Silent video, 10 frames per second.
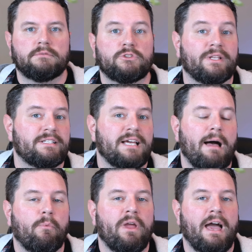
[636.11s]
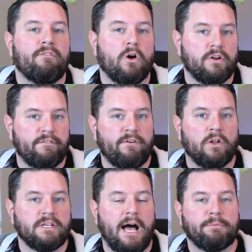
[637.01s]
So at the top, we have our
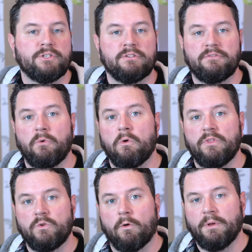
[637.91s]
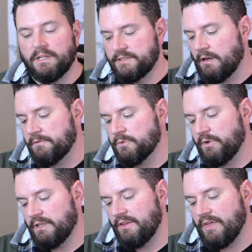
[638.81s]
default options for the doorbell itself. So if we
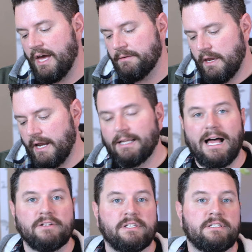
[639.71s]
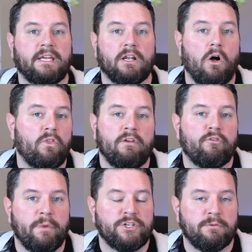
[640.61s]
click that, it allows us to get all the
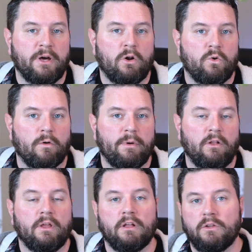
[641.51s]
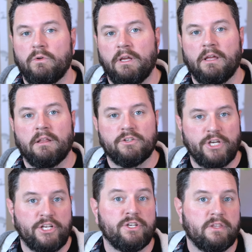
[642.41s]
information about our doorbell, including
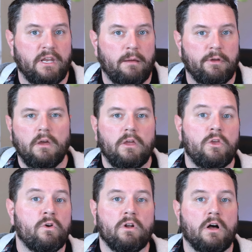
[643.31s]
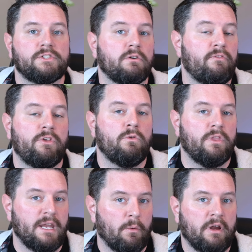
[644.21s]
changing the name here. You can also view the
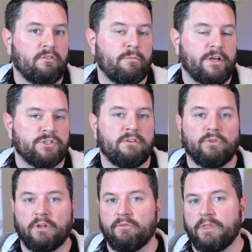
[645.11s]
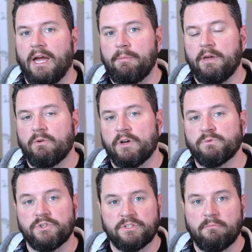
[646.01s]
network information if you're looking for the IP address,
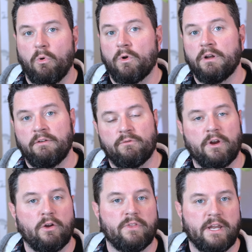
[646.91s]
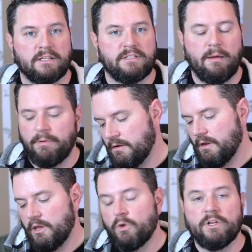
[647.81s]
which is important for here in the next step.
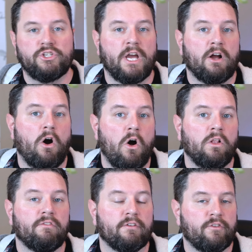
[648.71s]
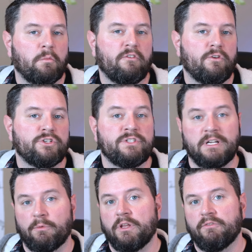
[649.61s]
You can check all of the firmware versions and
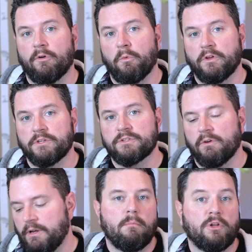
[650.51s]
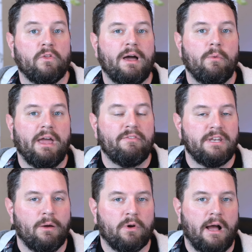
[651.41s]
upgrade the firmware in the screen. Below that, we have the
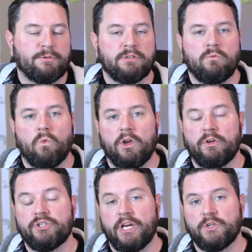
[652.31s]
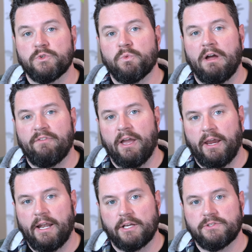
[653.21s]
network option where you can change which Wi-Fi it
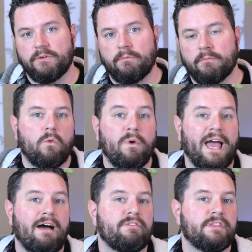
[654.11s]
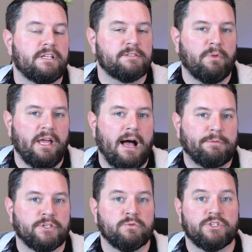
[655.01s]
connects to. We have the display
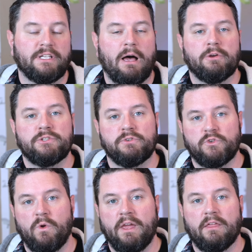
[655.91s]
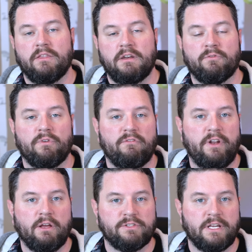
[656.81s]
options, which allow us to tweak the different
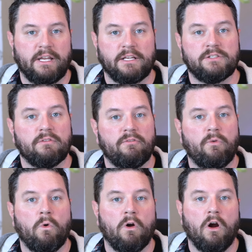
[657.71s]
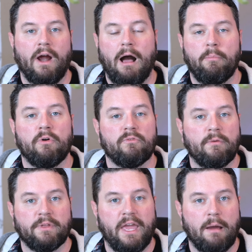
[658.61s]
video settings for our output from
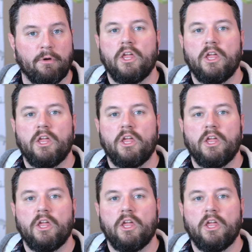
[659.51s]
the camera.